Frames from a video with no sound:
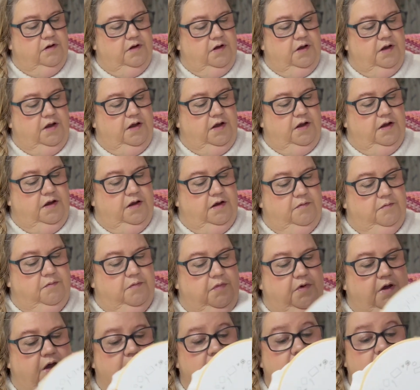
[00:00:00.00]

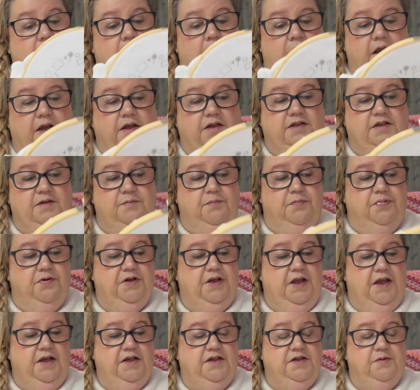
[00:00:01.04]
I'd like to put
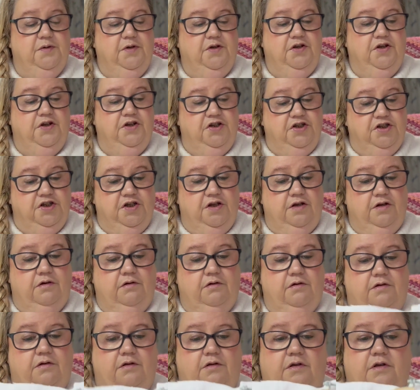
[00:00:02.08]
it into a cushion,
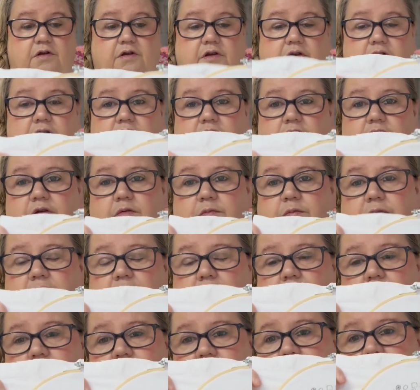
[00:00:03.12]

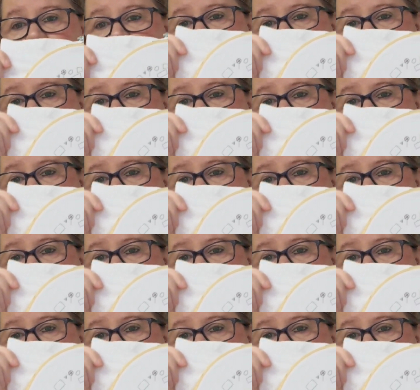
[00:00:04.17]
but I